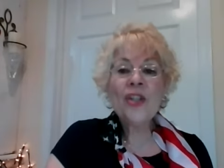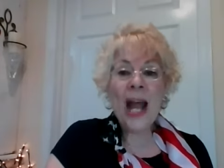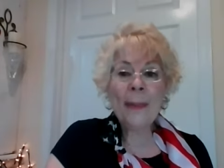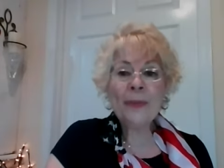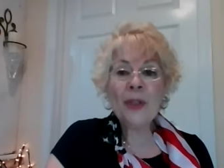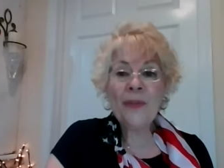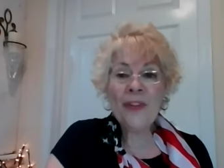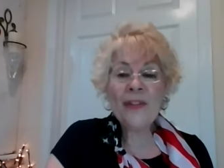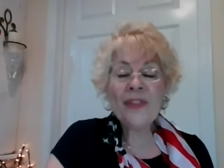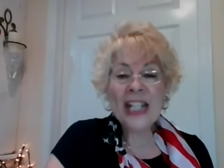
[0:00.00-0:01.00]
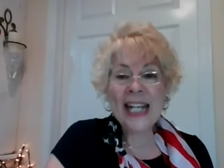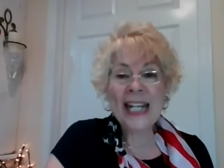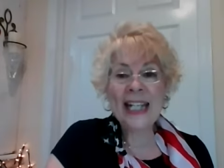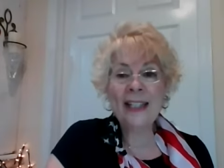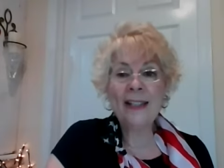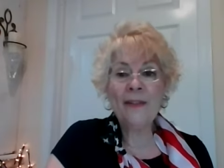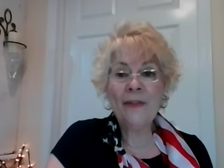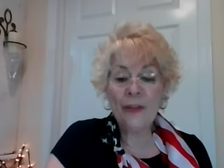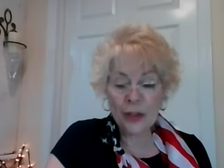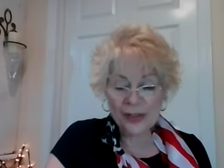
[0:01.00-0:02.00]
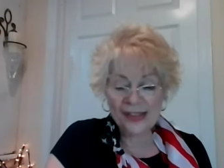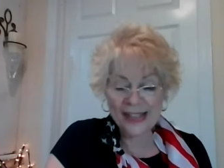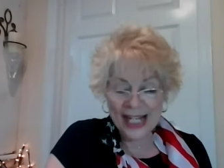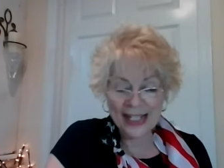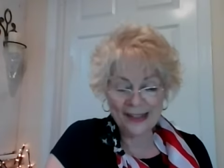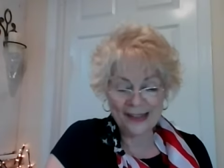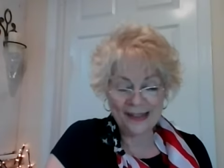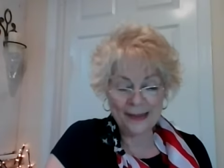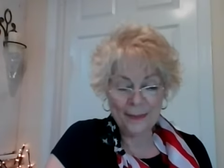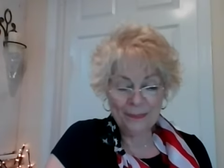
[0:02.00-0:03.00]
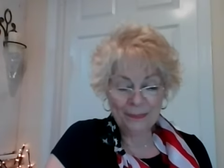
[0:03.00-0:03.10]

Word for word: chapter 15, verse 6.